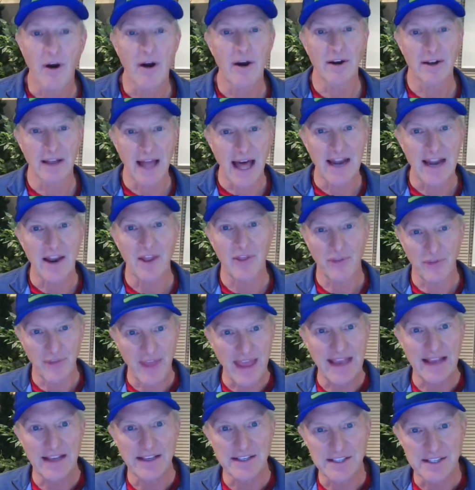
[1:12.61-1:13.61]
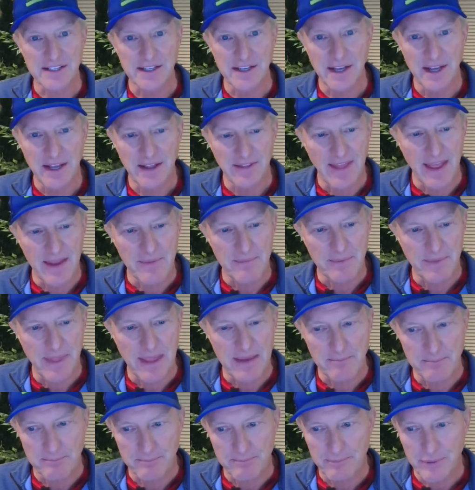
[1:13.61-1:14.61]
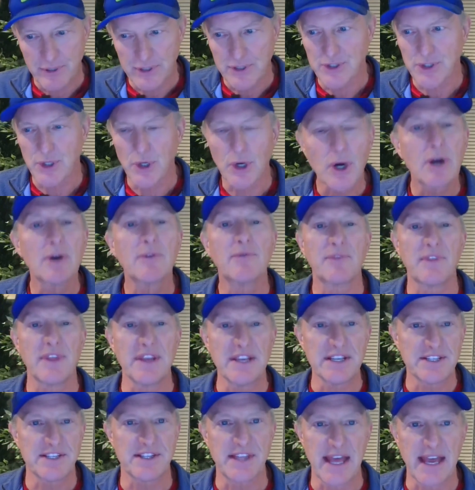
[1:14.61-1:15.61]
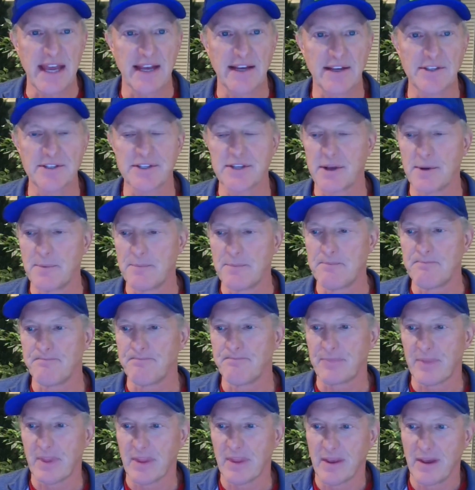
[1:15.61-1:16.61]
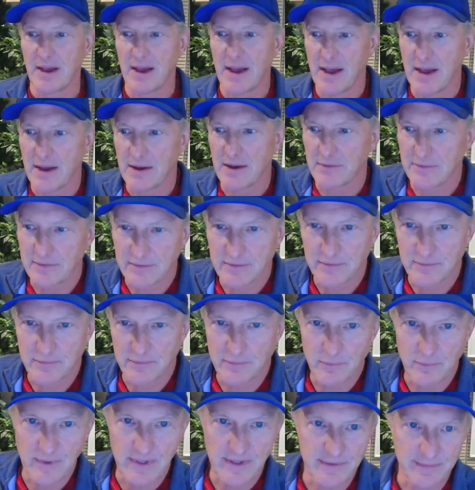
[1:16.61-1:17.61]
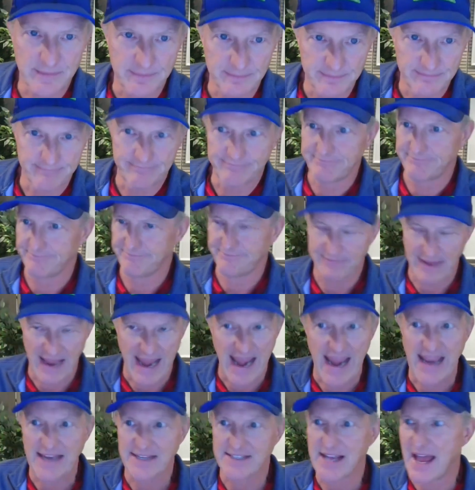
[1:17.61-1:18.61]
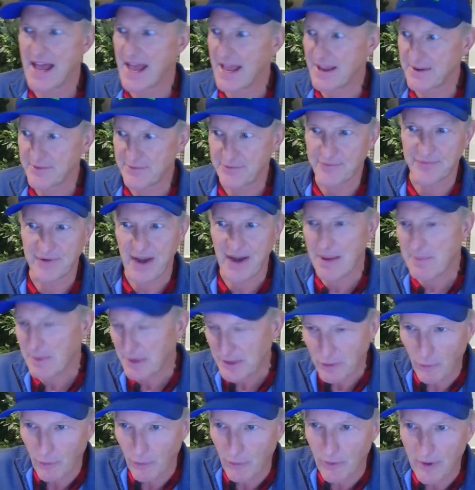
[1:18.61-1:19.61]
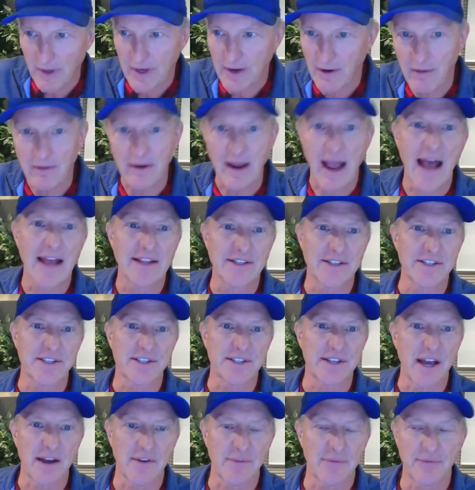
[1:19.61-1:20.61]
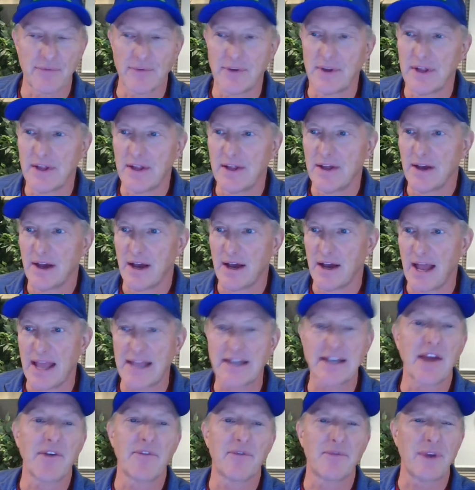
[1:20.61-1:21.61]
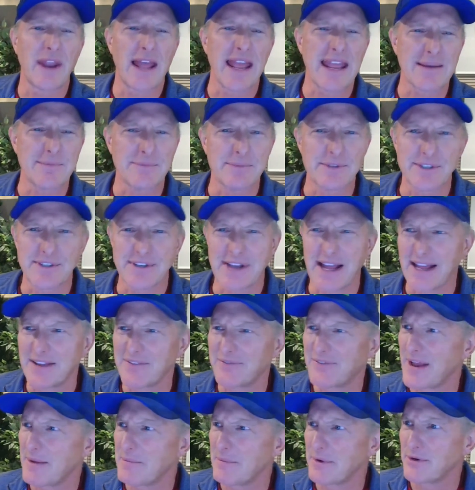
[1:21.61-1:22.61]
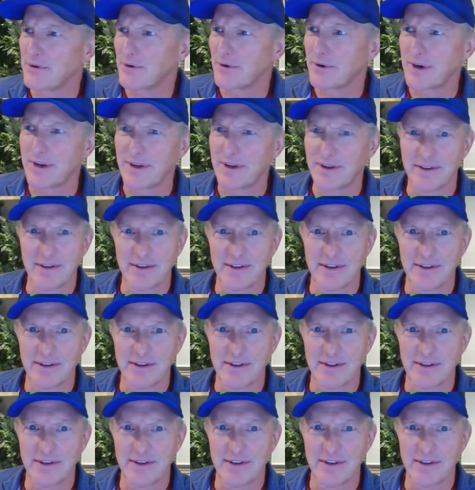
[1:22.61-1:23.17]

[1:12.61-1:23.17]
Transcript: are a lot of things they they preserve these things uh, with anti-inflammatory, all kinds of stuff. Uh, anti-flames, not inflammatory.